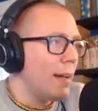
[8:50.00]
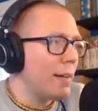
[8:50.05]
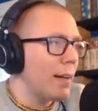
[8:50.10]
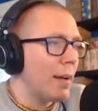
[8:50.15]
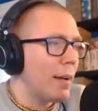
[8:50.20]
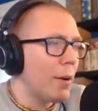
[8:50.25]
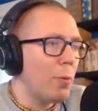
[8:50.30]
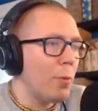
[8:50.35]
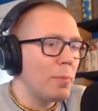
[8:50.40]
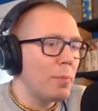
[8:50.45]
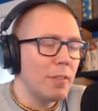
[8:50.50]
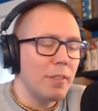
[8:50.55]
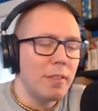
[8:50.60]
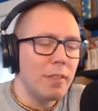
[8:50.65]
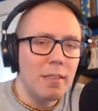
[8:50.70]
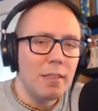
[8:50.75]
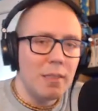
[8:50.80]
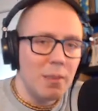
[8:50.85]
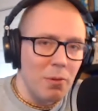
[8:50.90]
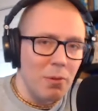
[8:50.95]
I hope to see
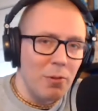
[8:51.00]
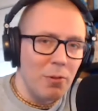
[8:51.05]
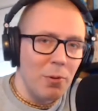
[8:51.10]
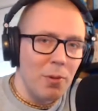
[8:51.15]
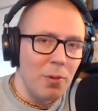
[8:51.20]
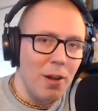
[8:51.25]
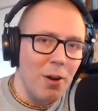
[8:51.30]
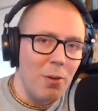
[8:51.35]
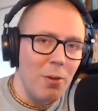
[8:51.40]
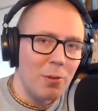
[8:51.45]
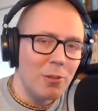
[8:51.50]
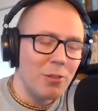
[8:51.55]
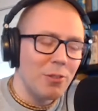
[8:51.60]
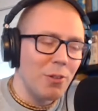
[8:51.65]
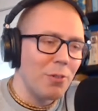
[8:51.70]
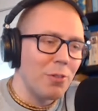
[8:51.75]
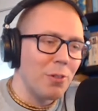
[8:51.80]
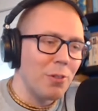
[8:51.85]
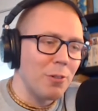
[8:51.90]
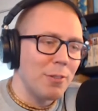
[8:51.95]
some of you there. We
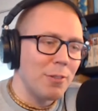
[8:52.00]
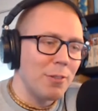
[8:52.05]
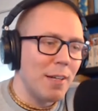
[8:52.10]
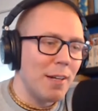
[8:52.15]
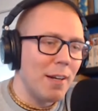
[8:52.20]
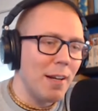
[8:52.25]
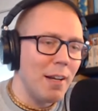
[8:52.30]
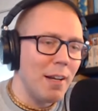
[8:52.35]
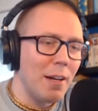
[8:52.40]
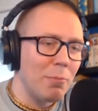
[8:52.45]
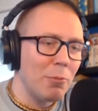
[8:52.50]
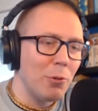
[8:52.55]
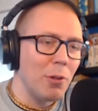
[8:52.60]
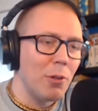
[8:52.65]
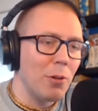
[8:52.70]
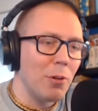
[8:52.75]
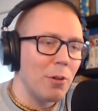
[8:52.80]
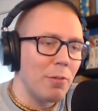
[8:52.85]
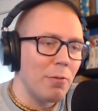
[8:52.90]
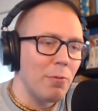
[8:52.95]
start Thursday night. I'm really
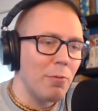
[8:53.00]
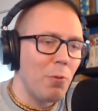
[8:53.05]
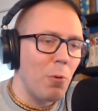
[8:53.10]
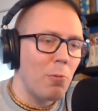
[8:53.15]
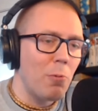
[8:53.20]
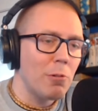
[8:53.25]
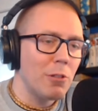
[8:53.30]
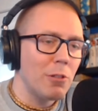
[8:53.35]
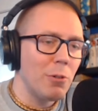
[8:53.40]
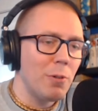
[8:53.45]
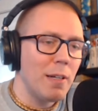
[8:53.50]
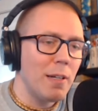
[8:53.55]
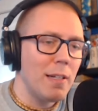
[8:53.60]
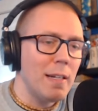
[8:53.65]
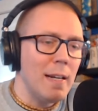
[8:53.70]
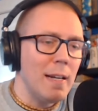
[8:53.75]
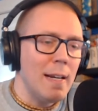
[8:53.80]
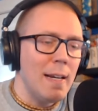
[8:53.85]
looking forward to it.